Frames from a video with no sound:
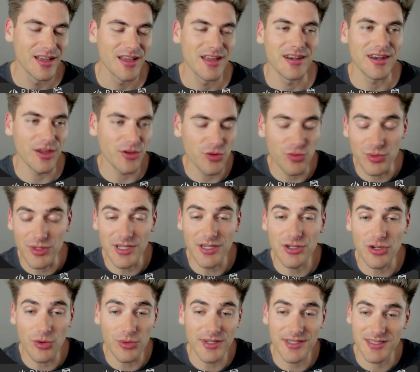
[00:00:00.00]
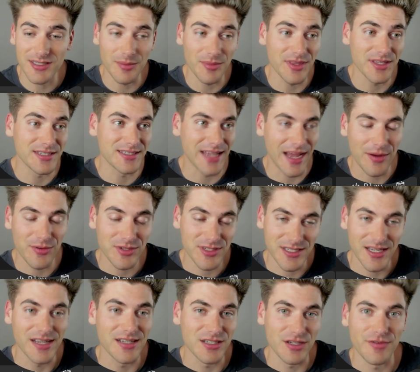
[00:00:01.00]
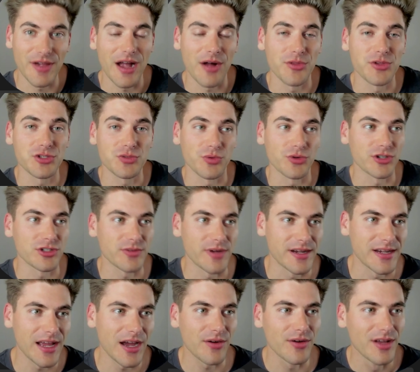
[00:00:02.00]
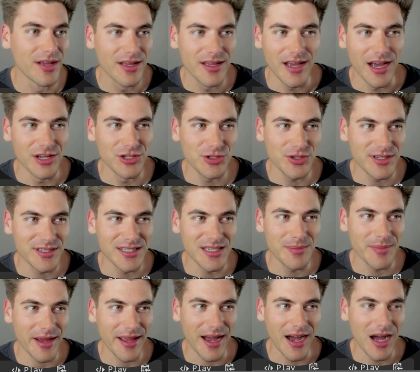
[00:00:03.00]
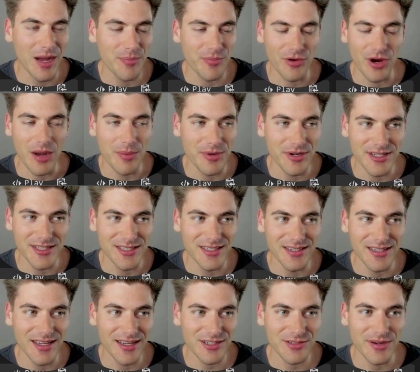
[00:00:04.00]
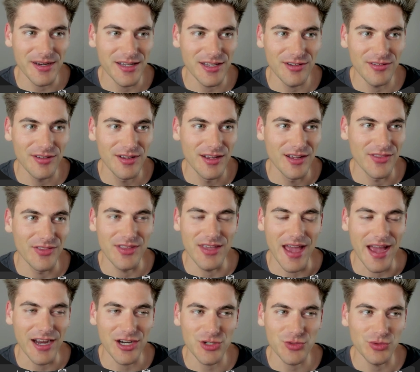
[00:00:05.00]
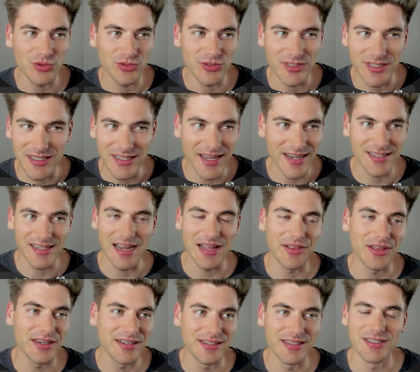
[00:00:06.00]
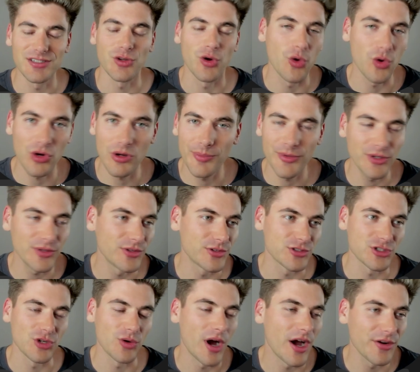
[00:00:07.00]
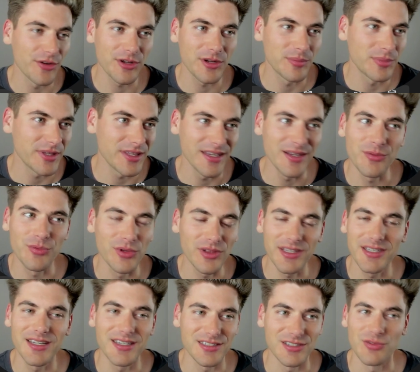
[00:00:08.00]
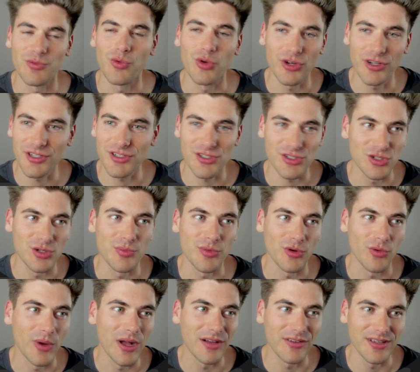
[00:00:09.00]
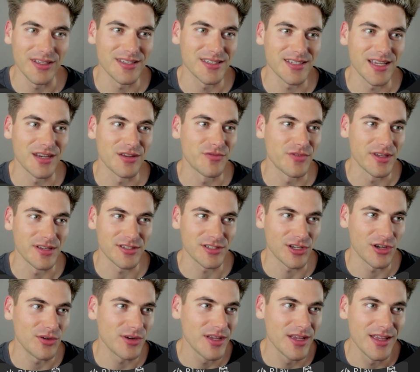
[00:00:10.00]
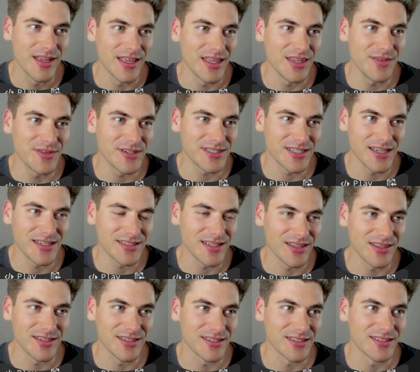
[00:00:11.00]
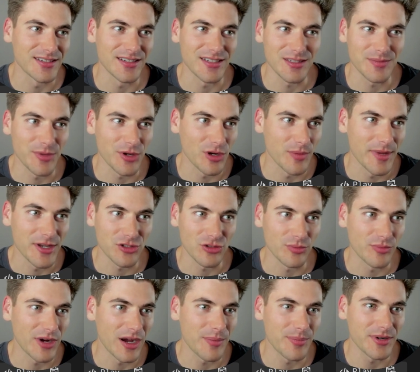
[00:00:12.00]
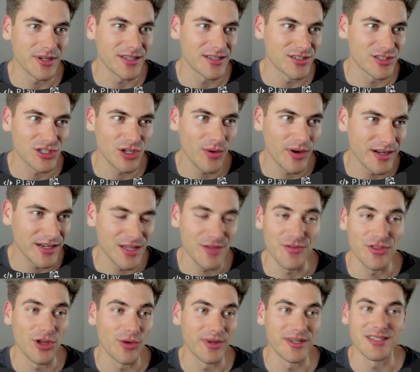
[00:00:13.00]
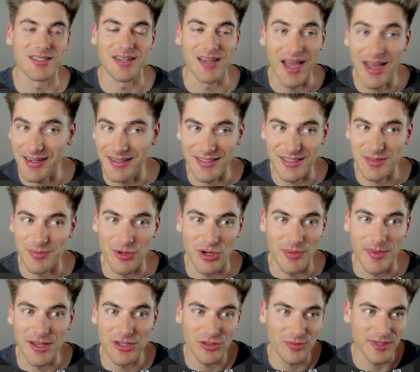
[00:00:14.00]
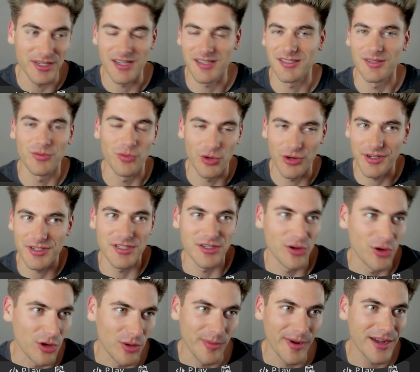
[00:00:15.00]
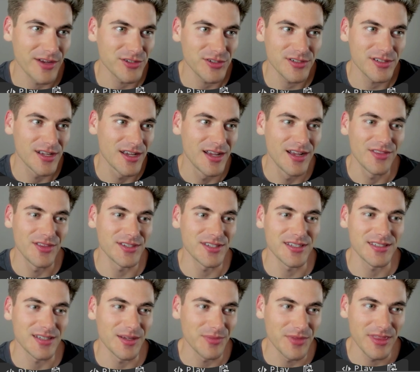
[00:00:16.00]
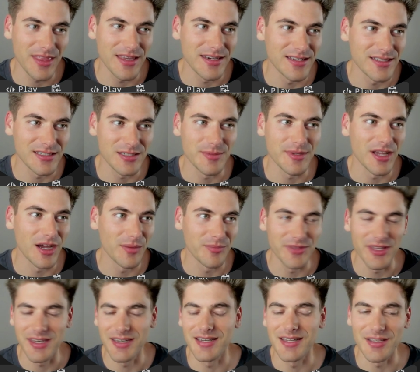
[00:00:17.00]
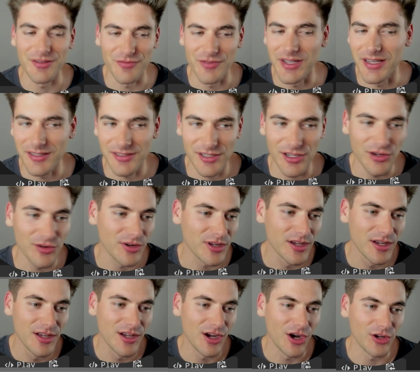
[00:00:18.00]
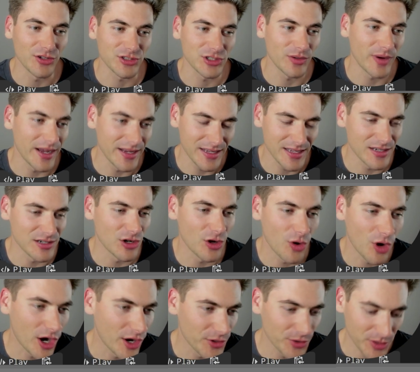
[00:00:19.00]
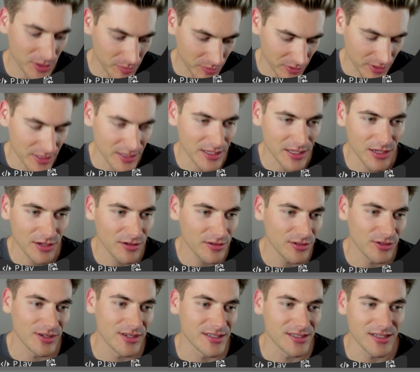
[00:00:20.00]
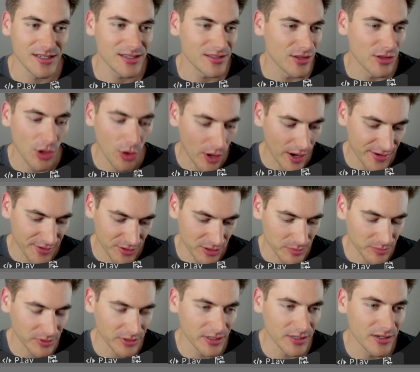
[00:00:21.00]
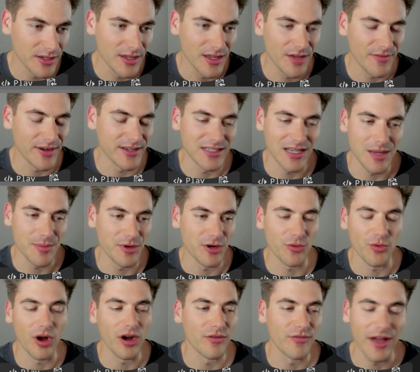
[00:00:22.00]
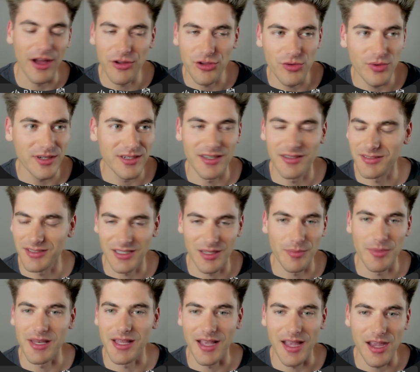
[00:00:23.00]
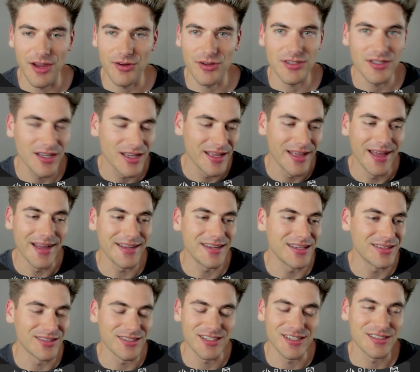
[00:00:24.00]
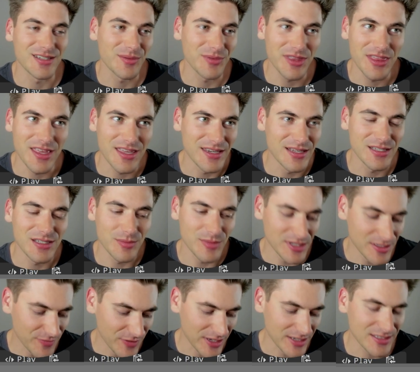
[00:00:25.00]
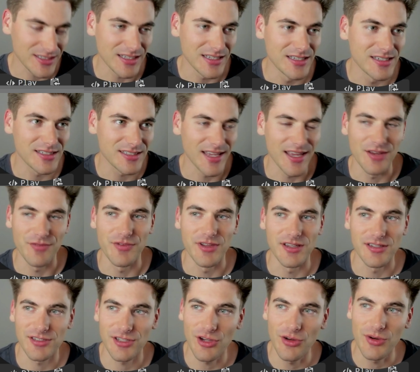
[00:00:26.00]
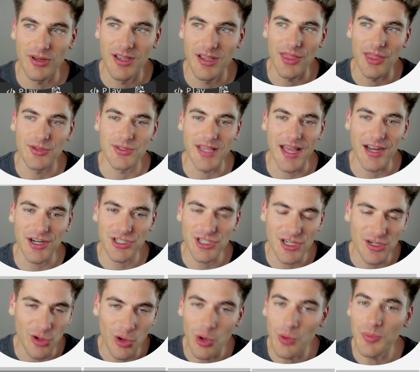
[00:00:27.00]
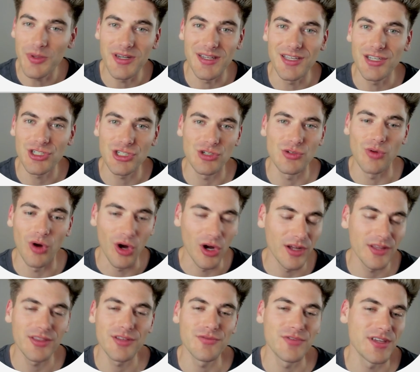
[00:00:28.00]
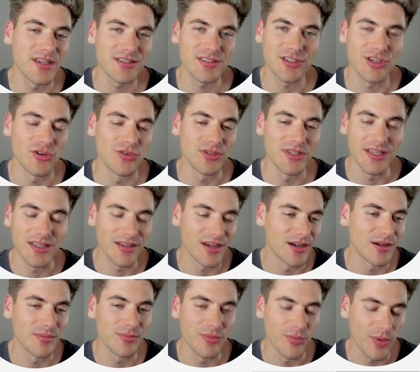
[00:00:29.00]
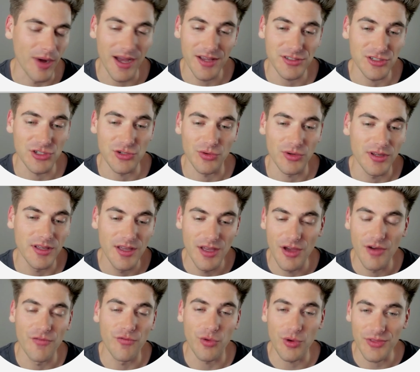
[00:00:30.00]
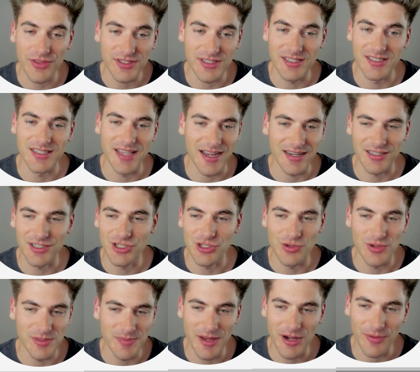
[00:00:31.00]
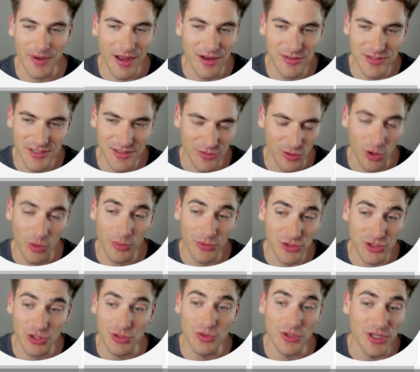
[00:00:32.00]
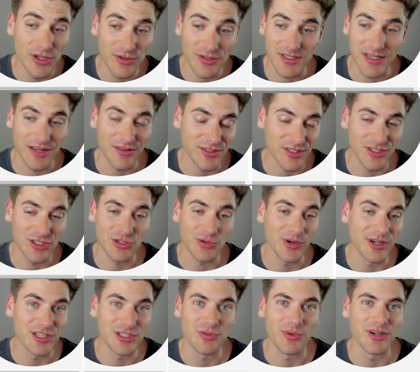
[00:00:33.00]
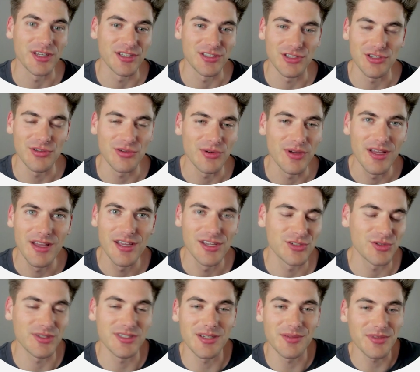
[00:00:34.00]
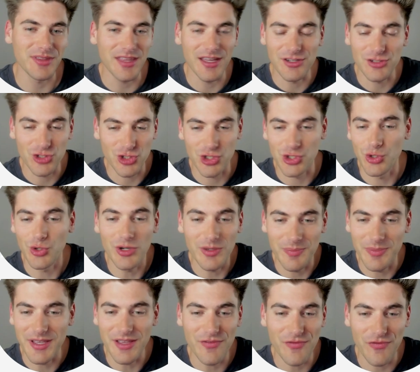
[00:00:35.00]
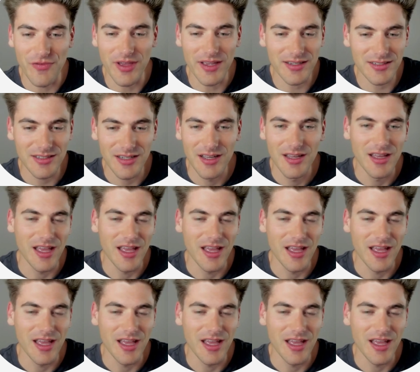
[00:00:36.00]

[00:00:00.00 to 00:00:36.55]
Now you did notice some of the downsides of how this works right now. As you can see my at property syntax right here, the actual syntax highlighting is horrible. There's no autocomplete. It really doesn't work super well inside of VS Code. It even says that this is an experimental property and so on, even though it's not experimental because it works in all browsers. This is something that needs to be updated in VS Code. Also, I get no autocomplete here. You can see no autocomplete. If I type in a wrong value, it doesn't give me any errors. Again, this is something that needs to be fixed inside of VS Code. there's actually an open issue on the VS Code GitHub repository for this exact issue. It's been around for almost two years now since 2022. So it's something that should should be fixed.